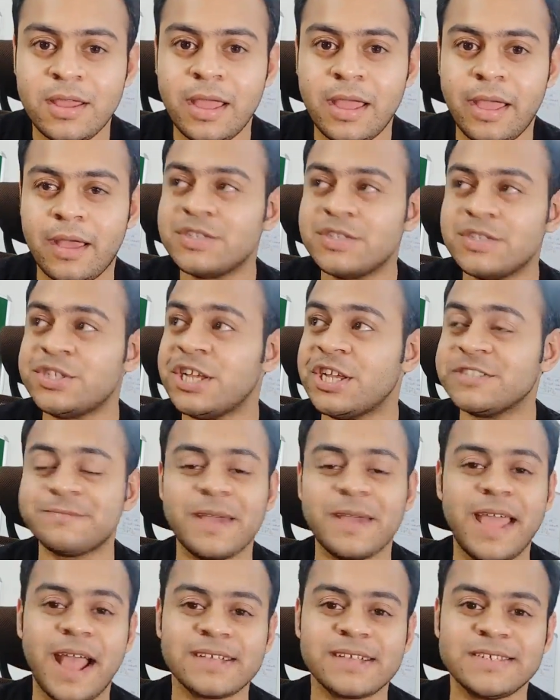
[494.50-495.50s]
change my
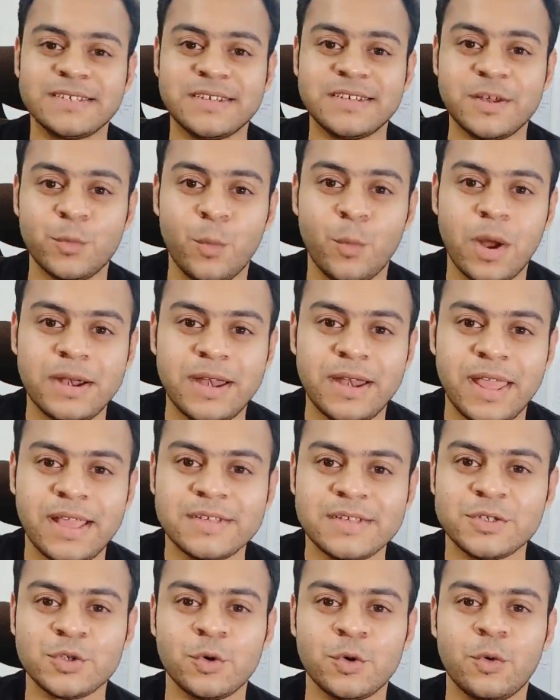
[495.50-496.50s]
accent in one day,
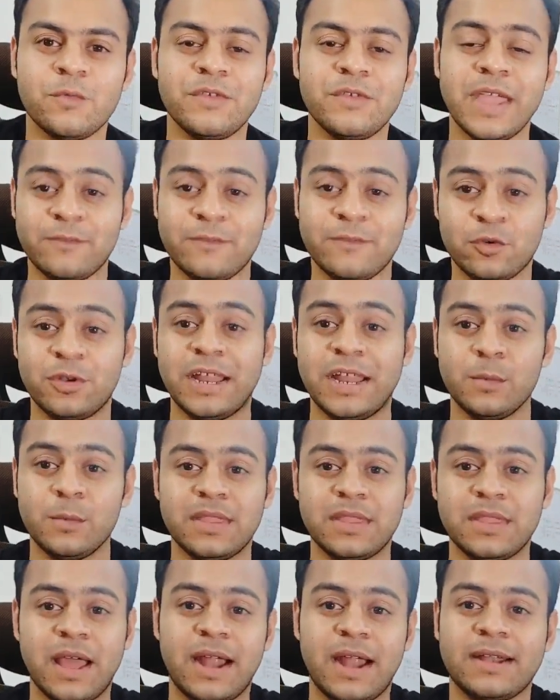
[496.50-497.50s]
so we have to deal with
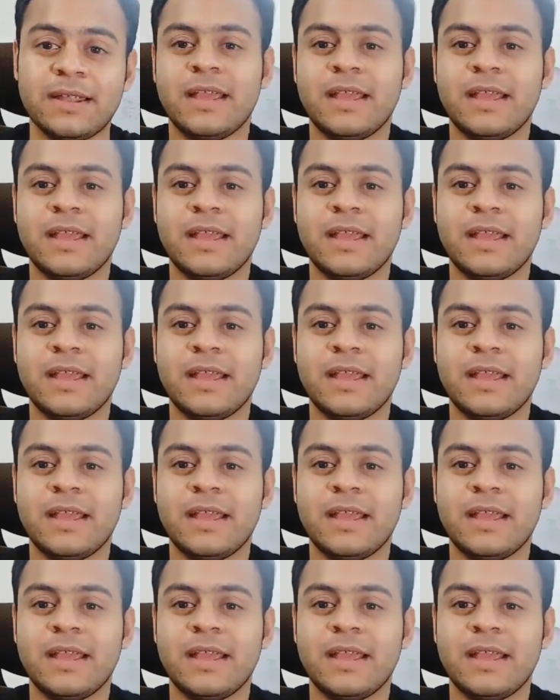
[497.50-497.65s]
that,